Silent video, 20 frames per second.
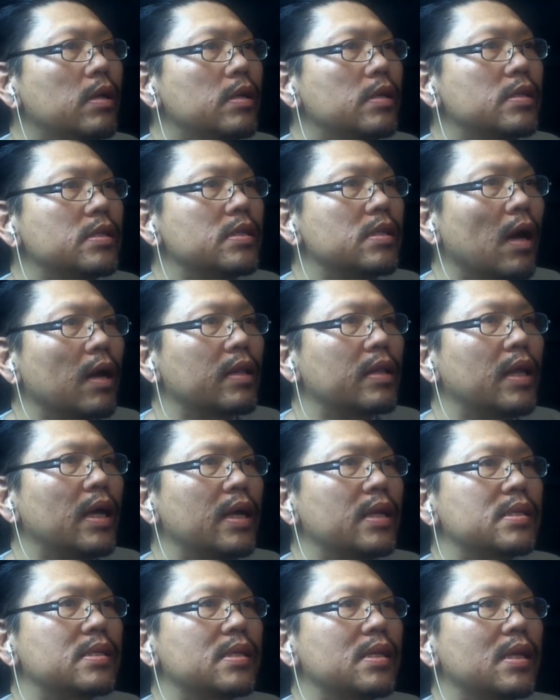stock
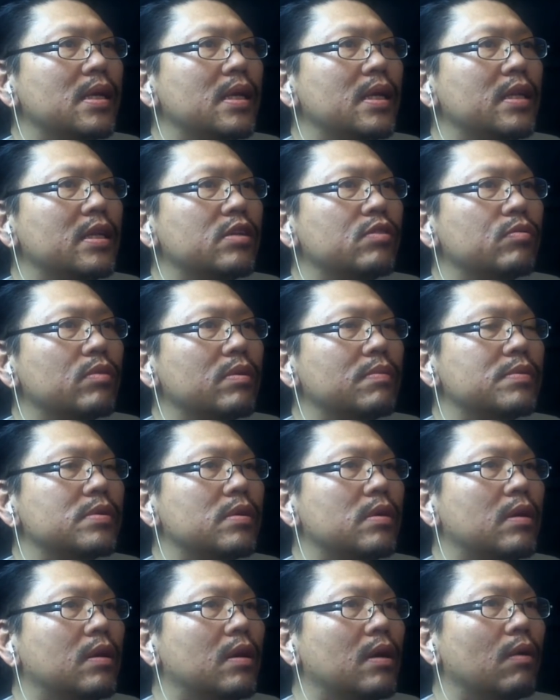densely, the shrimps
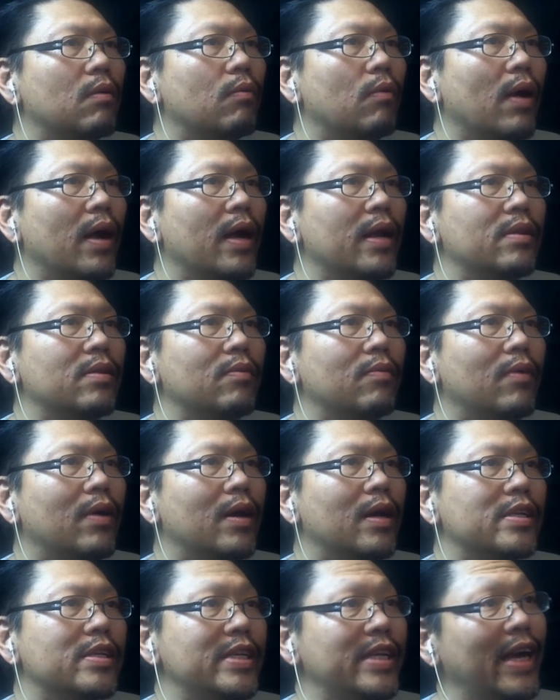are right to
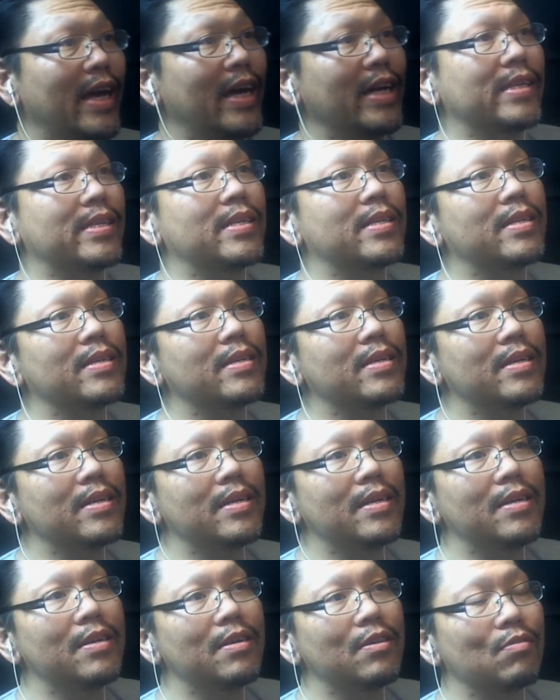watch. Yes,
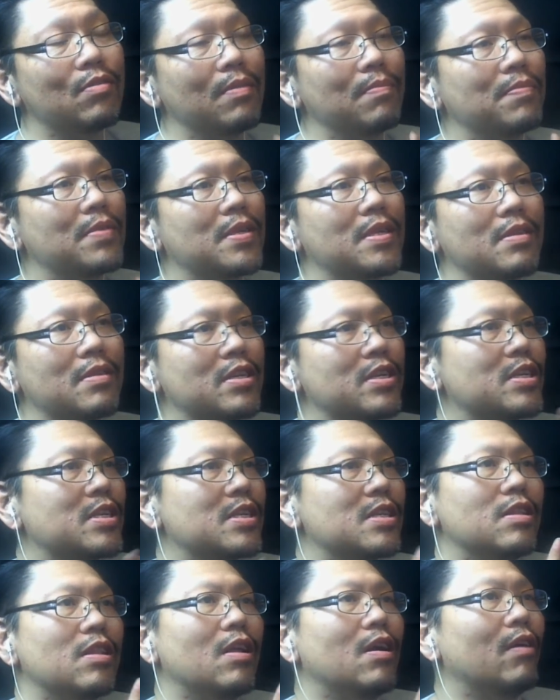shrimps
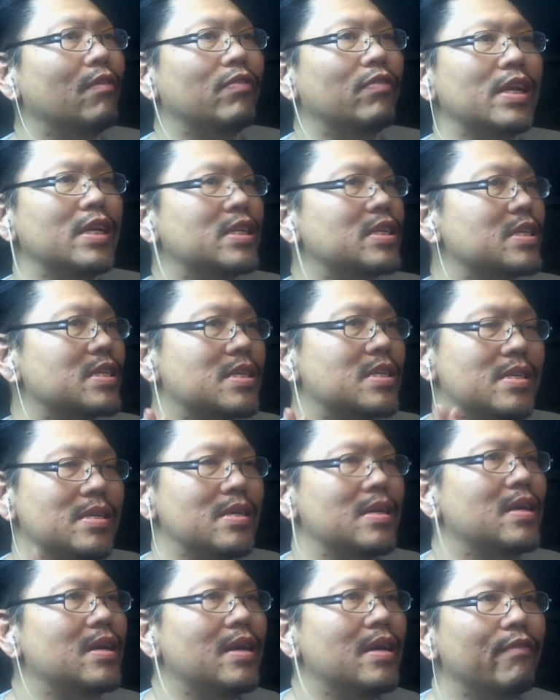just love. If
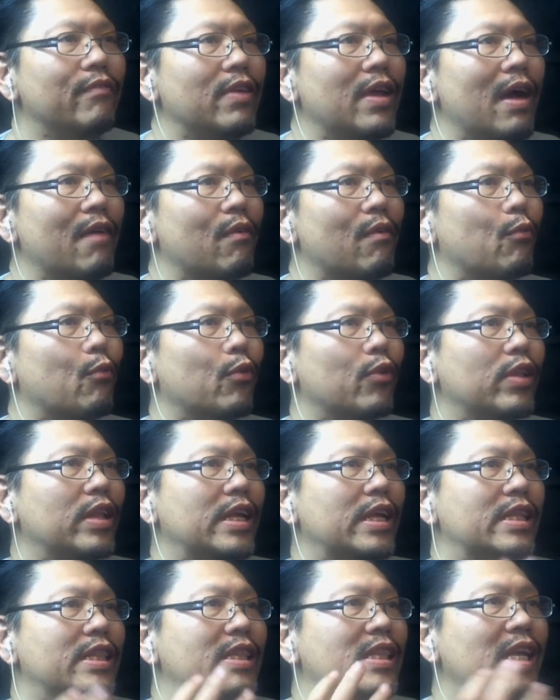you have a
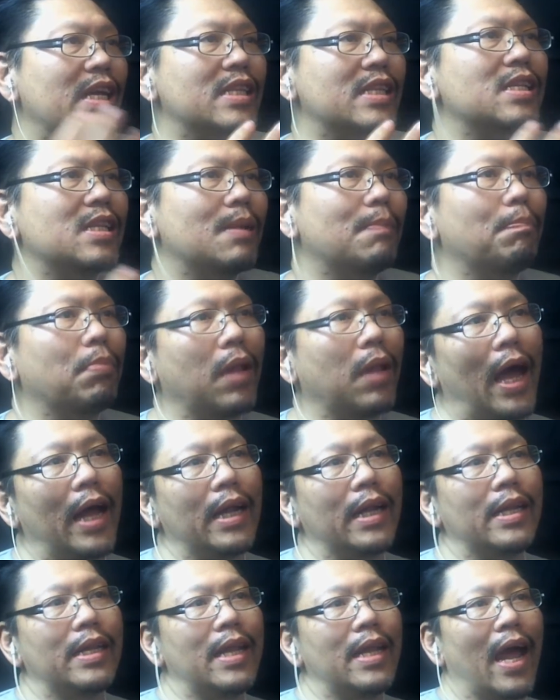really densely
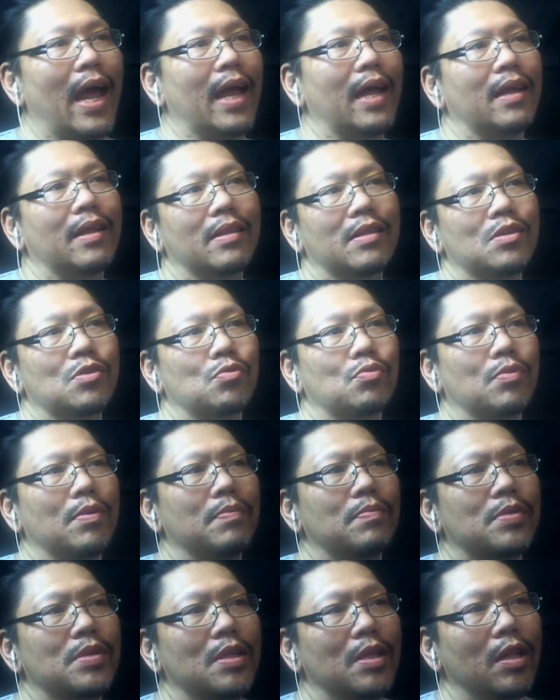planted tank,
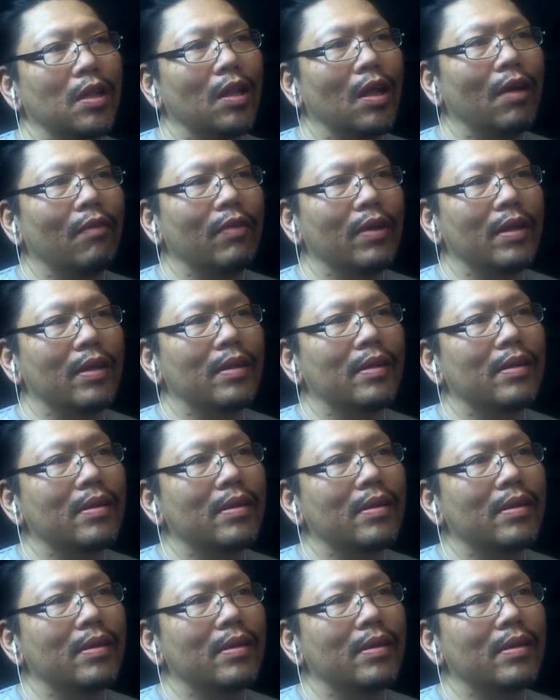shrimps love it.